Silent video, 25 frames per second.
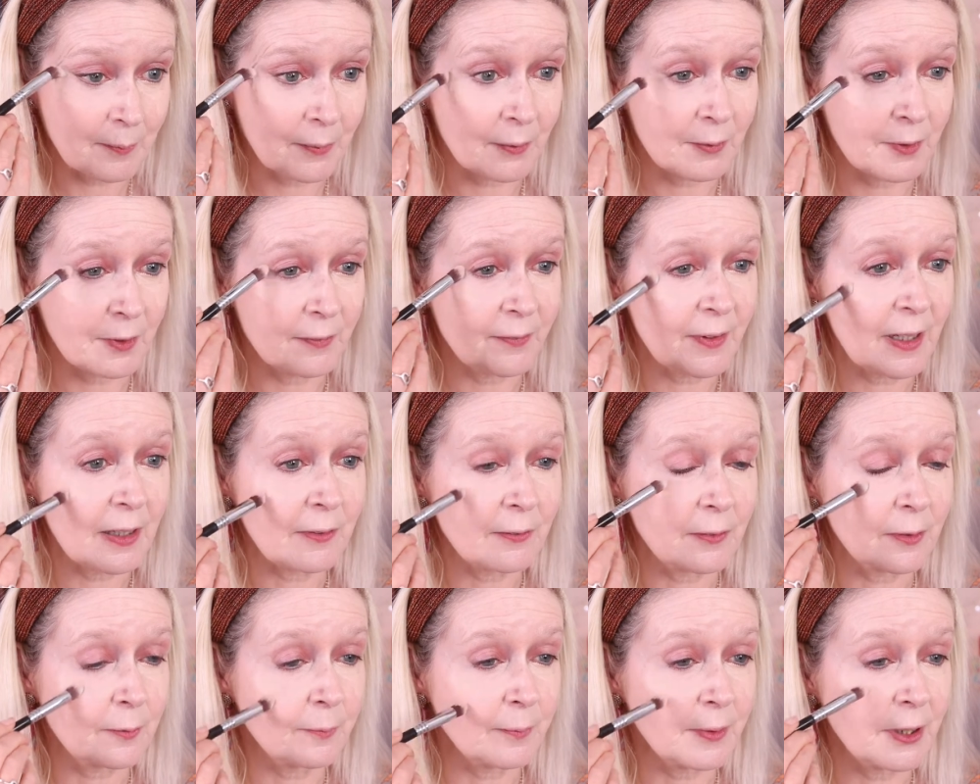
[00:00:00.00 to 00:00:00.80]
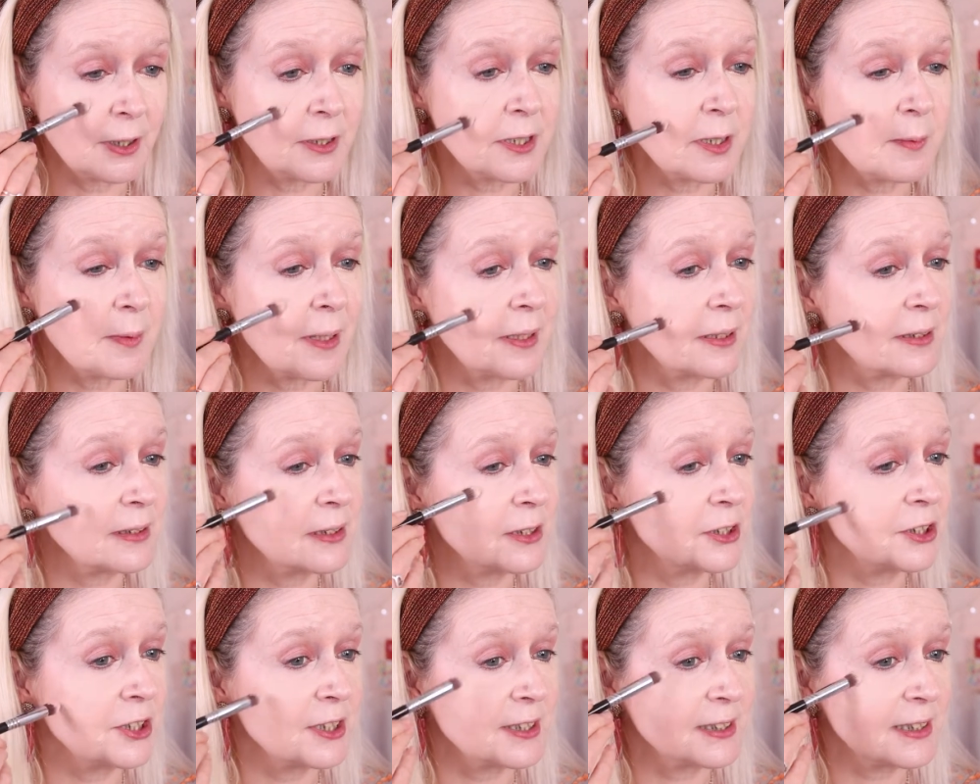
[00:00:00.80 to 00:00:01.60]
more if they were on Beauty Bay, because
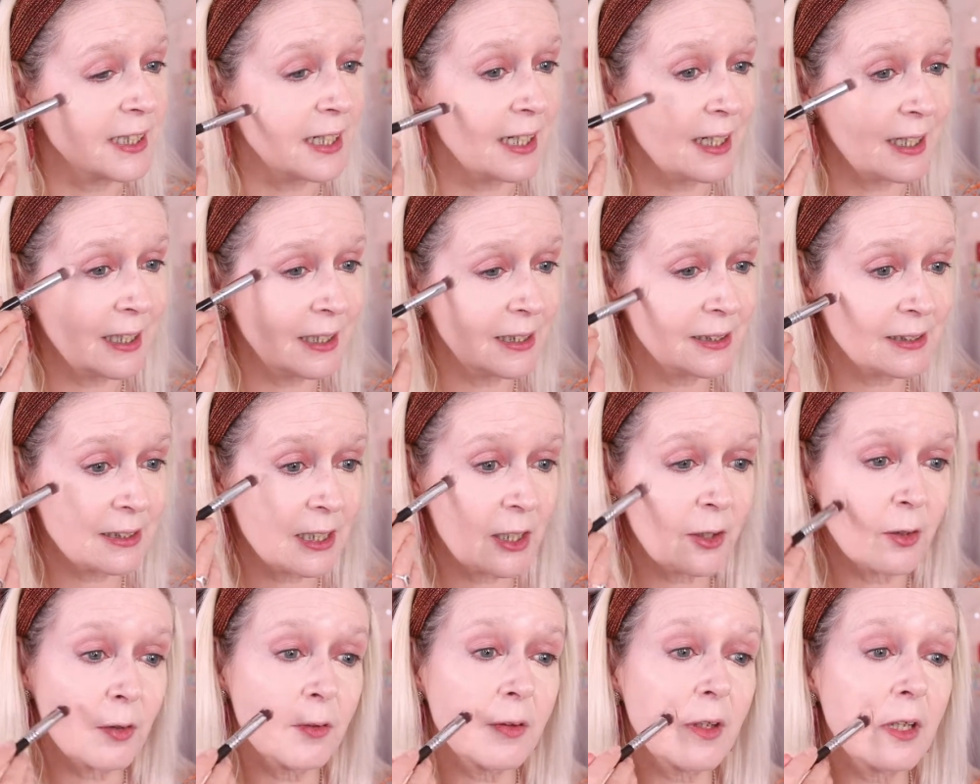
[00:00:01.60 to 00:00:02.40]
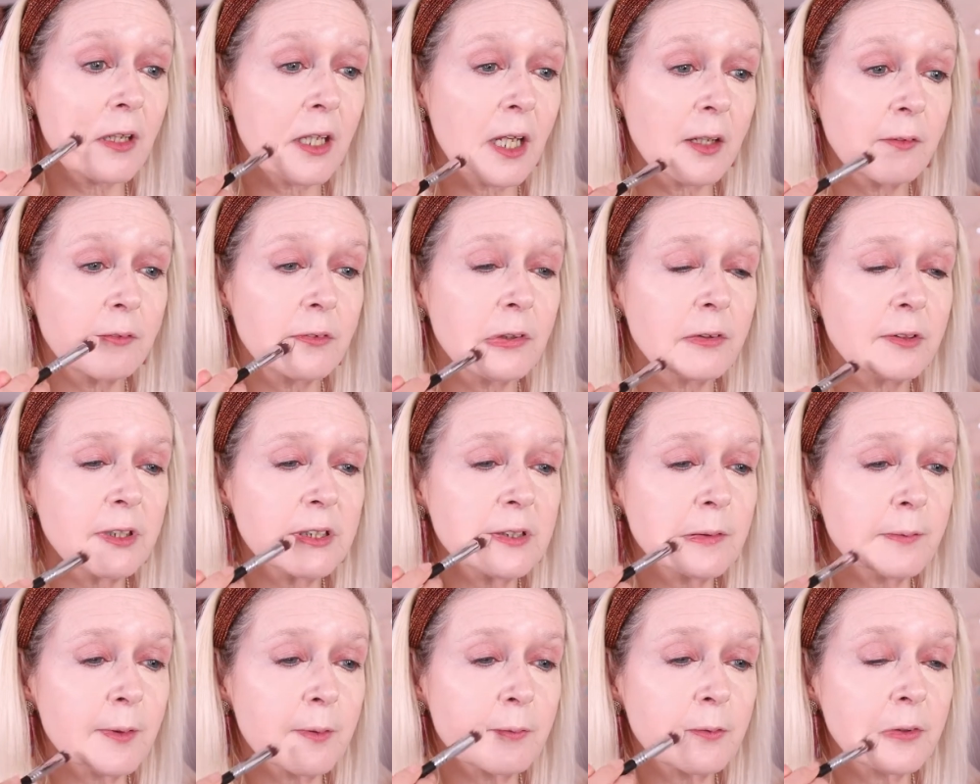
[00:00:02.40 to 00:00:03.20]
it's just easier, although they were
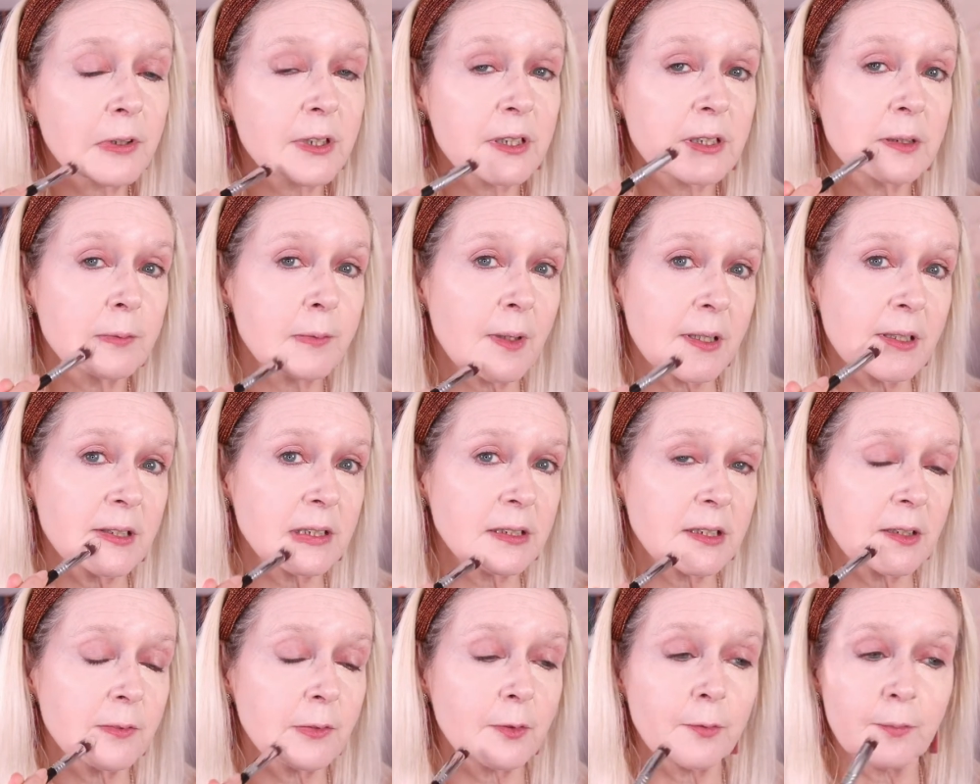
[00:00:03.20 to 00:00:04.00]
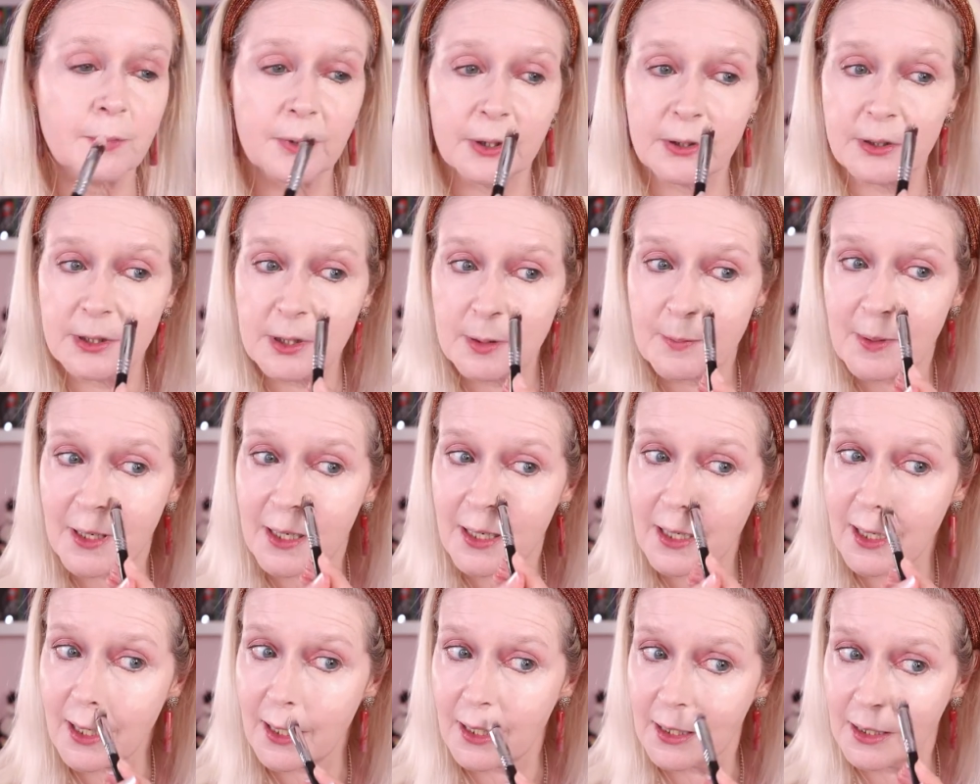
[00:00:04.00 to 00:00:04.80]
always a bit more expensive on Beauty
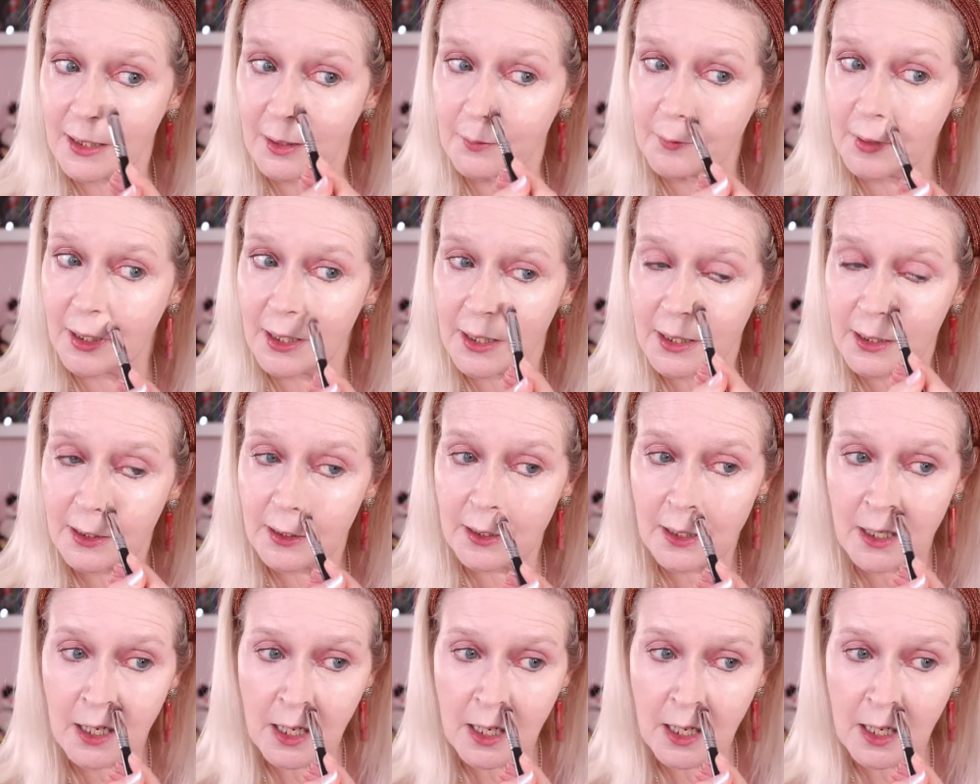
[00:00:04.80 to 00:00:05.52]
Bay anyway.